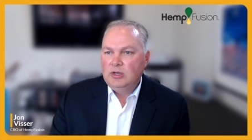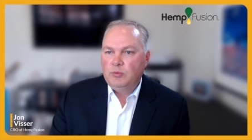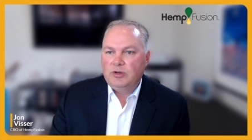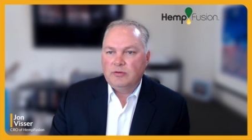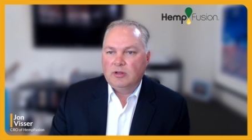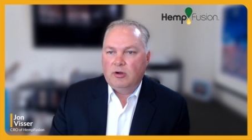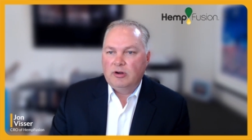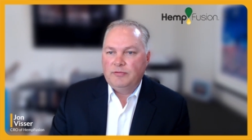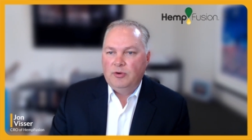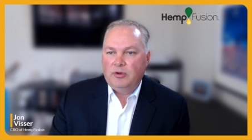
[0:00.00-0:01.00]
which is a
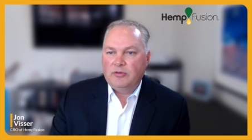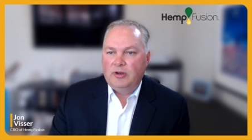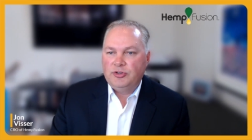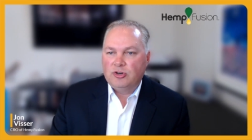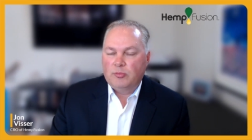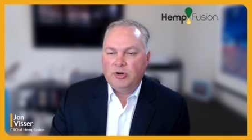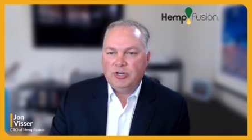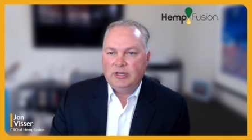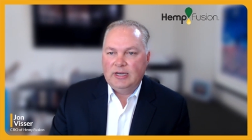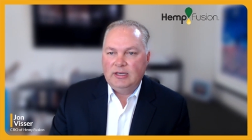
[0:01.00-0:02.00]
large focus on general
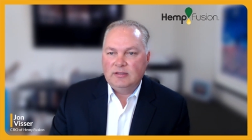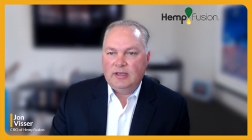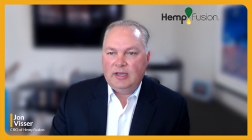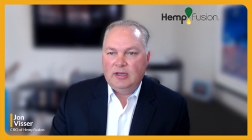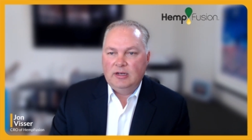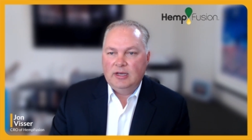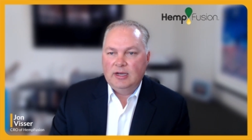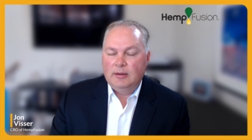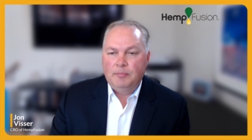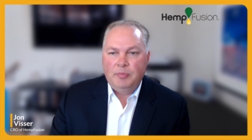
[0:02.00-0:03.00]
merchandise and
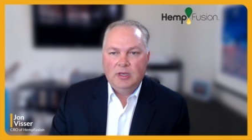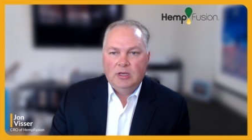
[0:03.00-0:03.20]
um,